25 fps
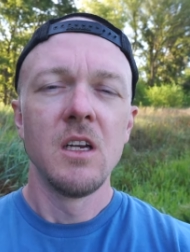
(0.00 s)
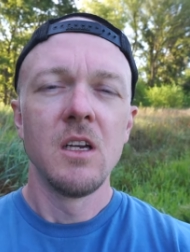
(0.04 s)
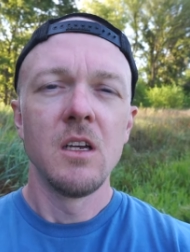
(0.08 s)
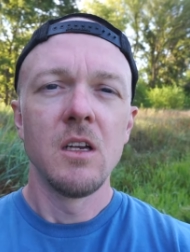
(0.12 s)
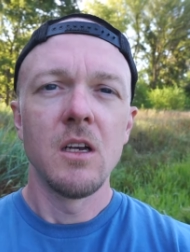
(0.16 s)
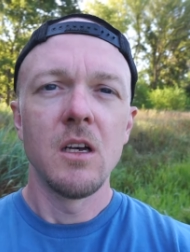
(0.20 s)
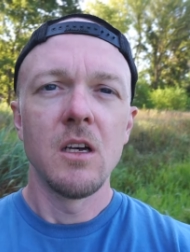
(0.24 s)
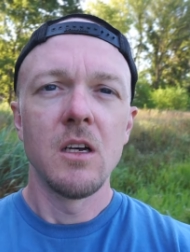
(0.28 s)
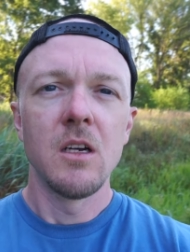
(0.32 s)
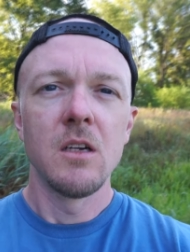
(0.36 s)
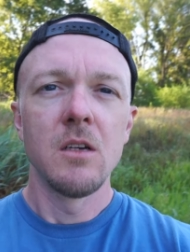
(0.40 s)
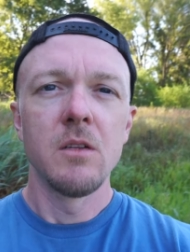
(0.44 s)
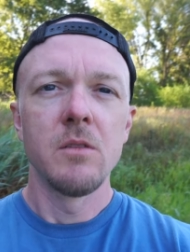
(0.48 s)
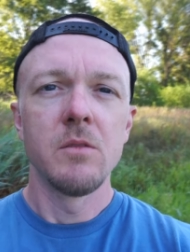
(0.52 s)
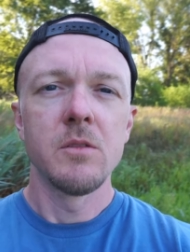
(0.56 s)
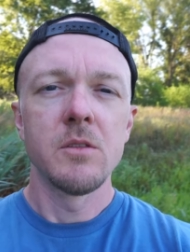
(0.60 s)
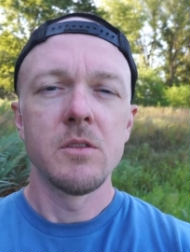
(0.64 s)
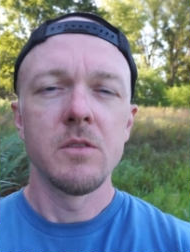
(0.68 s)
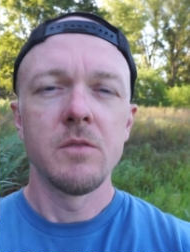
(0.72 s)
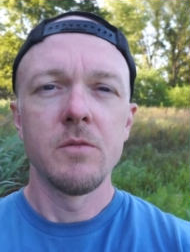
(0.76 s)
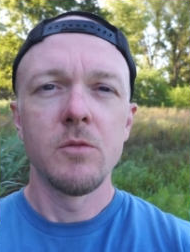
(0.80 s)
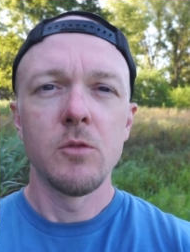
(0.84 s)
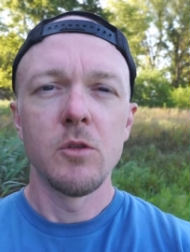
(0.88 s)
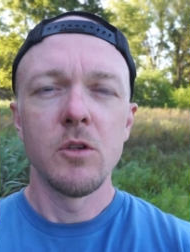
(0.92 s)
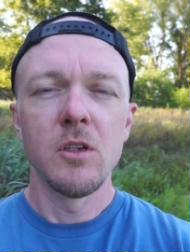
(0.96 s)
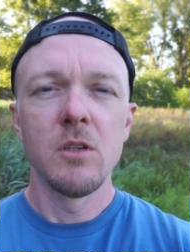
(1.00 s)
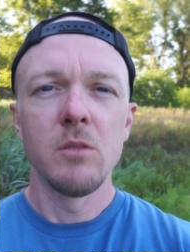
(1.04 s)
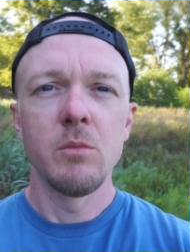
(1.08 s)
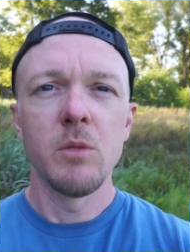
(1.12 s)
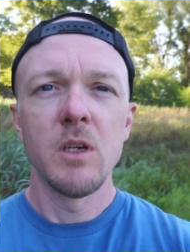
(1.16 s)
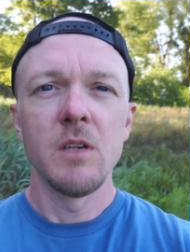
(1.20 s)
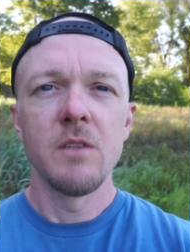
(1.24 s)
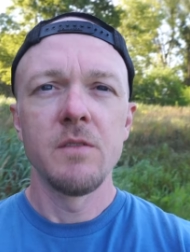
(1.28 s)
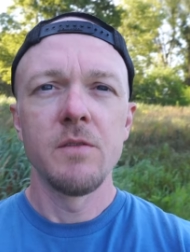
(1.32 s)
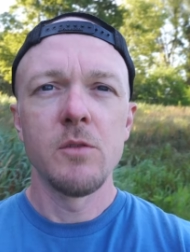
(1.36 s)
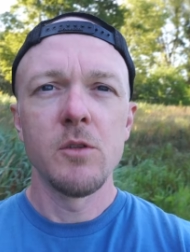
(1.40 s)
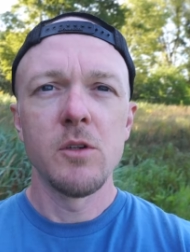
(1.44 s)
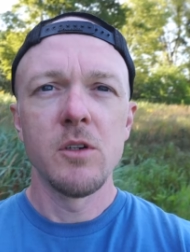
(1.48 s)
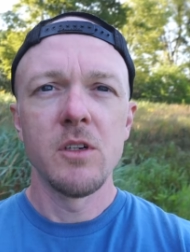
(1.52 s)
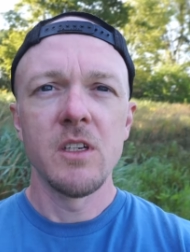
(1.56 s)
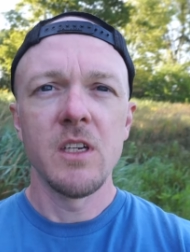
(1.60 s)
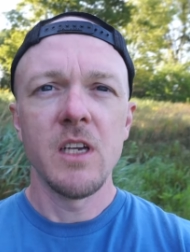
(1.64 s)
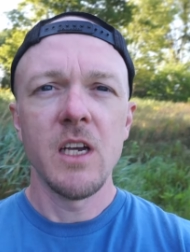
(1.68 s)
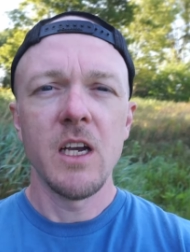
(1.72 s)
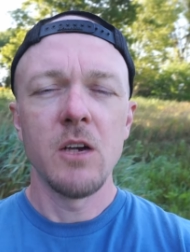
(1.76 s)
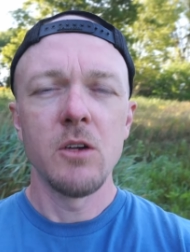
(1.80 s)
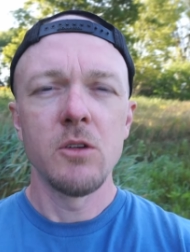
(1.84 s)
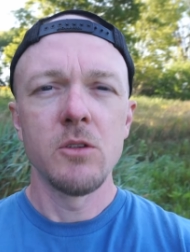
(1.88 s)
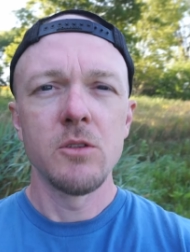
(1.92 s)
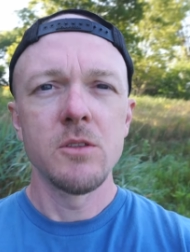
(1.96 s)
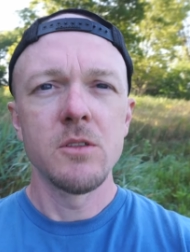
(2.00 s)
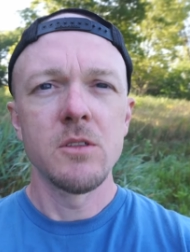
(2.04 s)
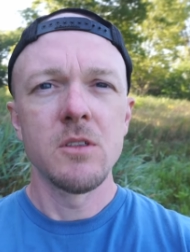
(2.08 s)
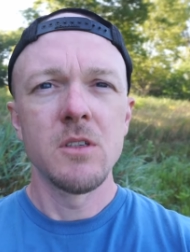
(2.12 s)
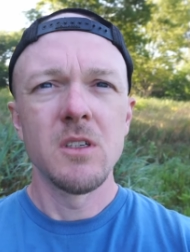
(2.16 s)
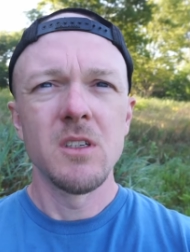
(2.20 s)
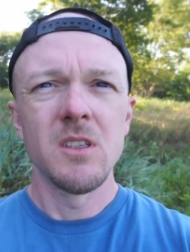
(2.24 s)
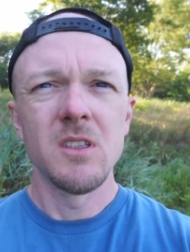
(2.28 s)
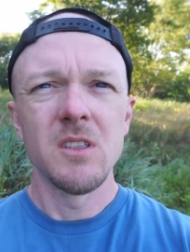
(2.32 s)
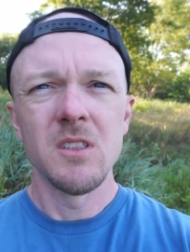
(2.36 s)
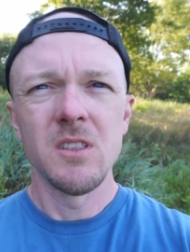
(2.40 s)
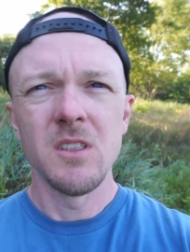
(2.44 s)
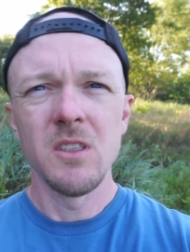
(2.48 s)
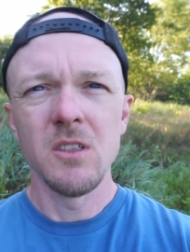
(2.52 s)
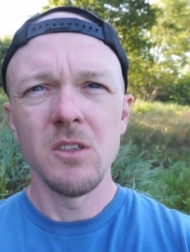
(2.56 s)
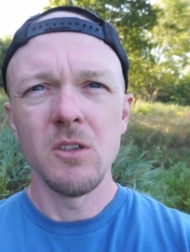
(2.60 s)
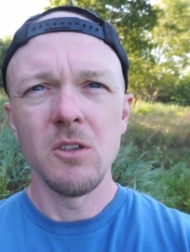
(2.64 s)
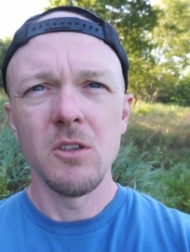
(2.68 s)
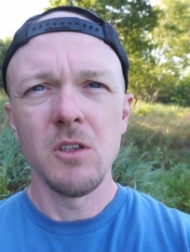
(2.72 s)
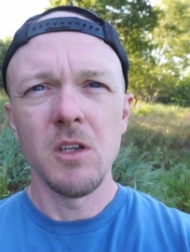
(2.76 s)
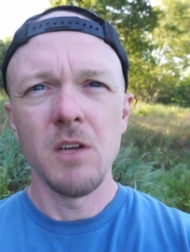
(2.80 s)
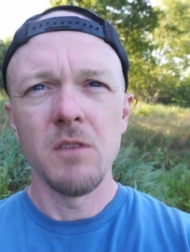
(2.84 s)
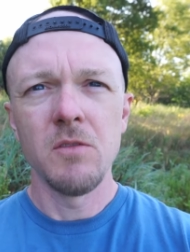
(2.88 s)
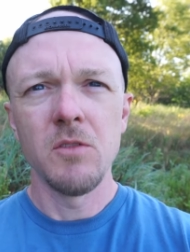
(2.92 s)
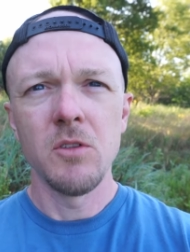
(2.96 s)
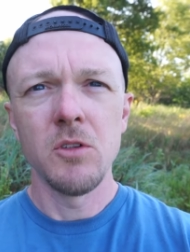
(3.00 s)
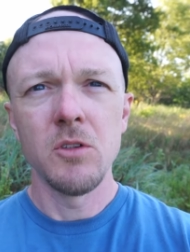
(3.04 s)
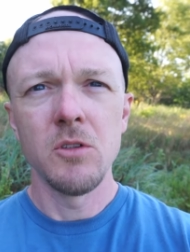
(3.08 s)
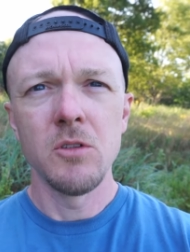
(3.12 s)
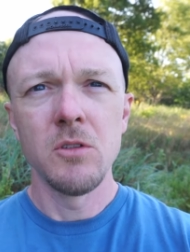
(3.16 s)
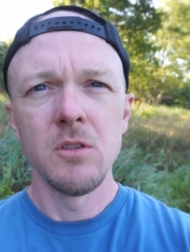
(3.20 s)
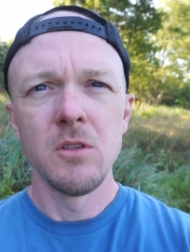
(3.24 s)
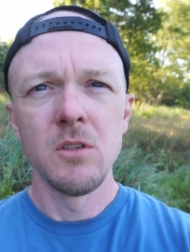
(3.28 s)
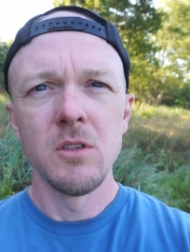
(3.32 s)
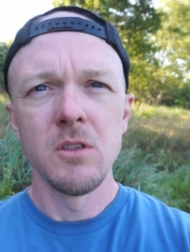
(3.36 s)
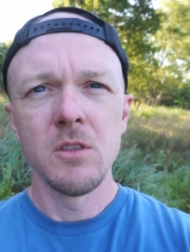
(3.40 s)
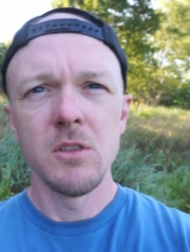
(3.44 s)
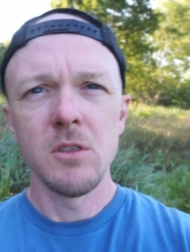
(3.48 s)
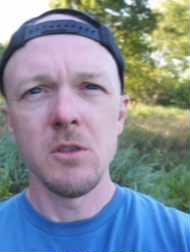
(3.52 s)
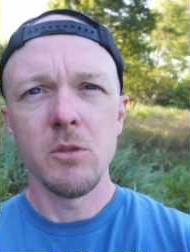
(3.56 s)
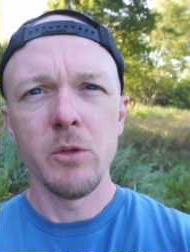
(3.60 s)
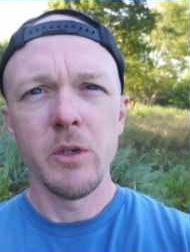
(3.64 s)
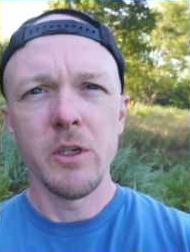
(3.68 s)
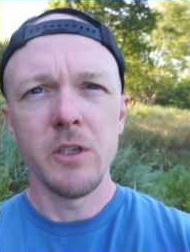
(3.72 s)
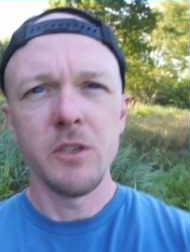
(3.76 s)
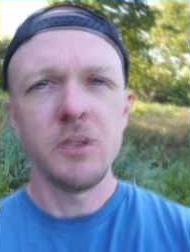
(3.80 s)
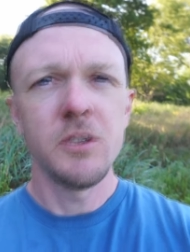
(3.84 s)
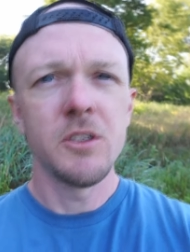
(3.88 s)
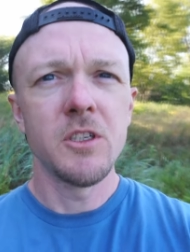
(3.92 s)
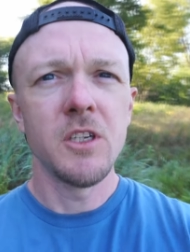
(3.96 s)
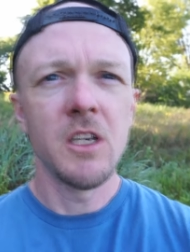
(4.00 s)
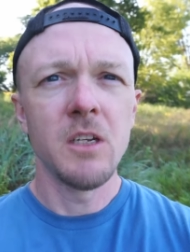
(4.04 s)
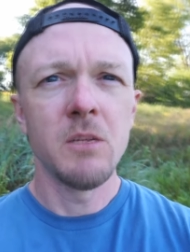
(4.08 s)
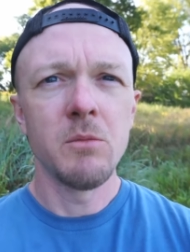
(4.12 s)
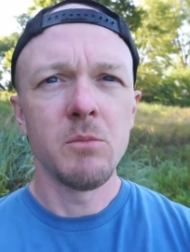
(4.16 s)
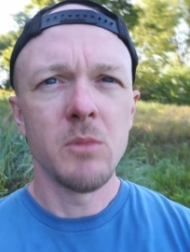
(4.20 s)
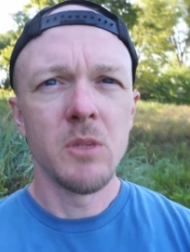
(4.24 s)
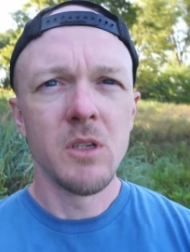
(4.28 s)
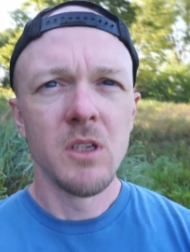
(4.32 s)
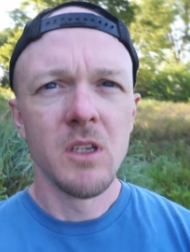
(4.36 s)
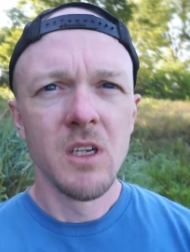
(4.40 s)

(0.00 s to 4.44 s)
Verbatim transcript: Uh, it's a 40 by 40 house, single level, square shape,